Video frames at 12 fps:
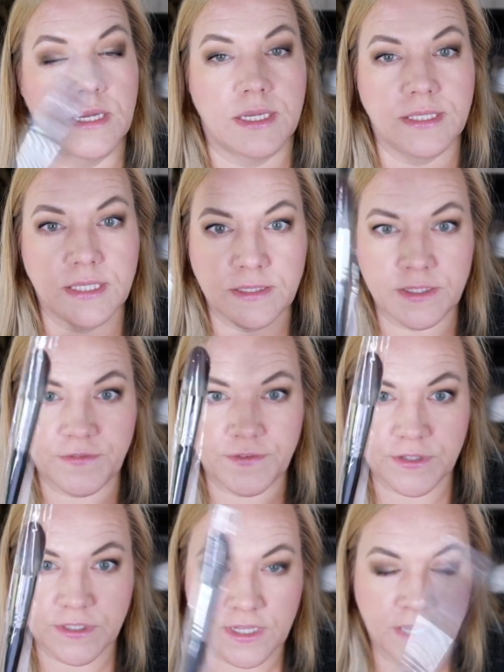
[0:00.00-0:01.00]
this is the
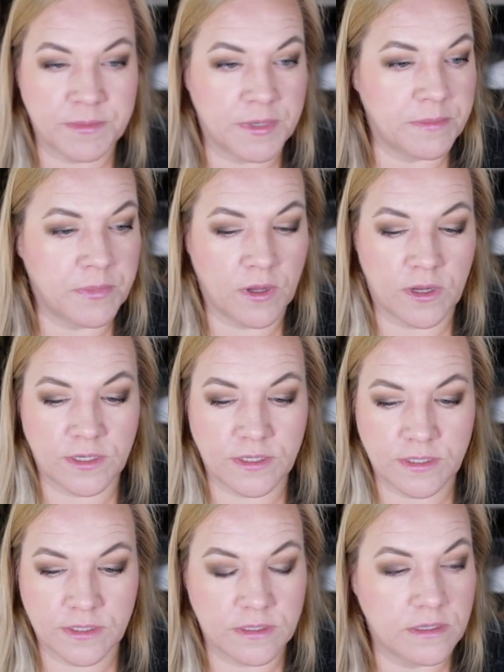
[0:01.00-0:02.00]
first time I bought
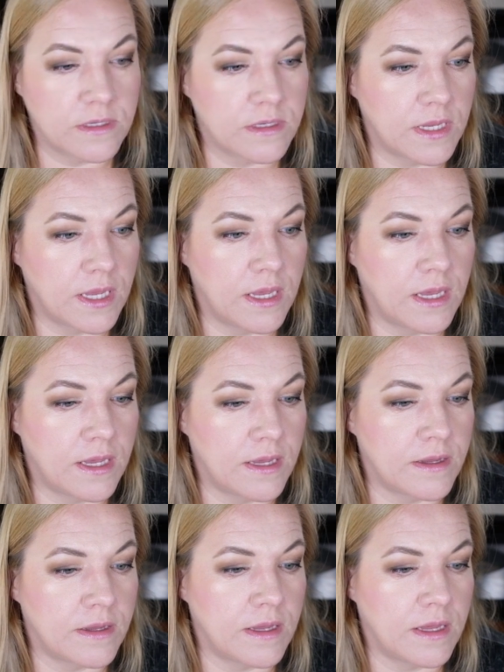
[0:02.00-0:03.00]

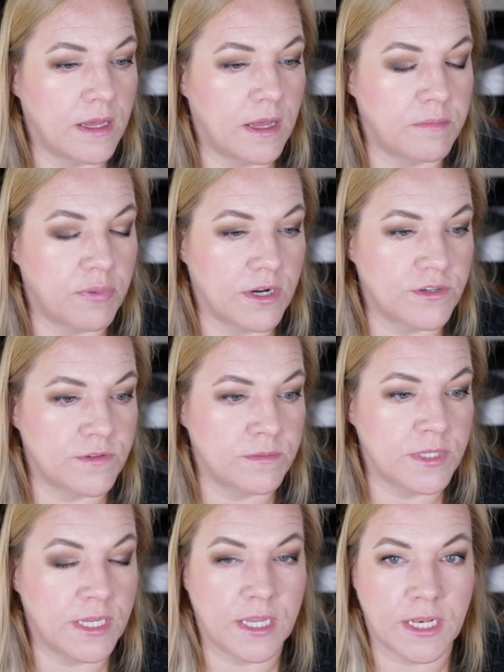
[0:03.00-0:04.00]
a brush from
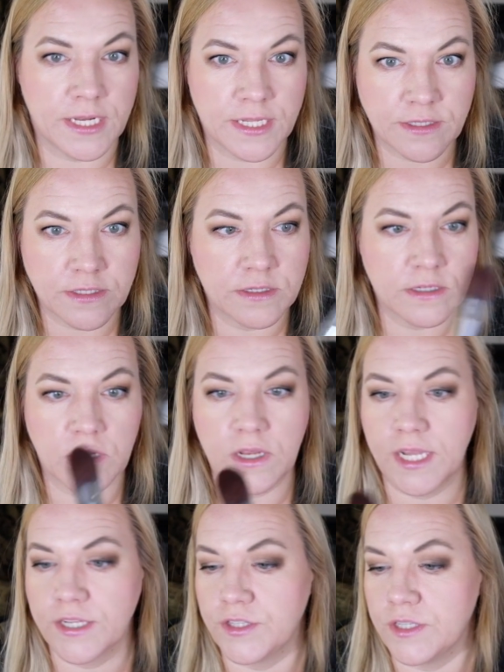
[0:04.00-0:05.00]
the Elite
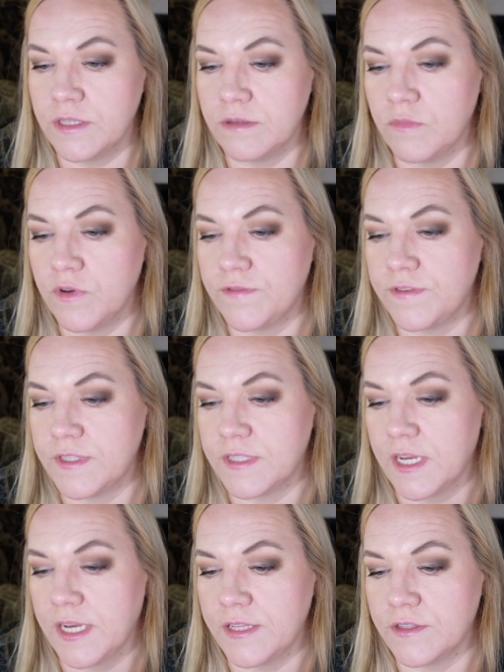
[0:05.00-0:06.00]
collection, Morphe's
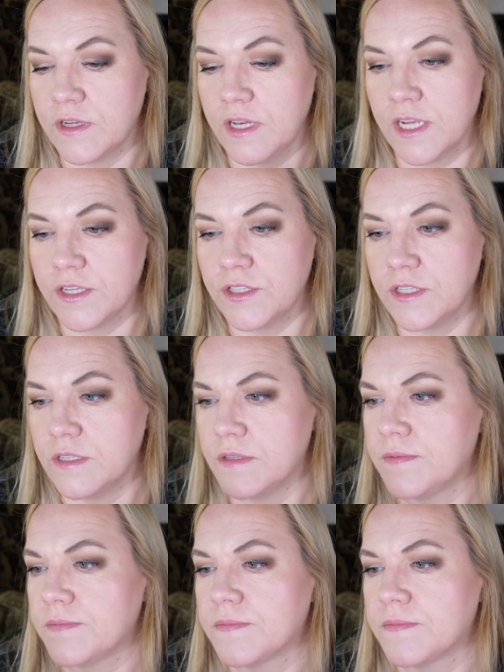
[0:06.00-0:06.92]
Elite collection.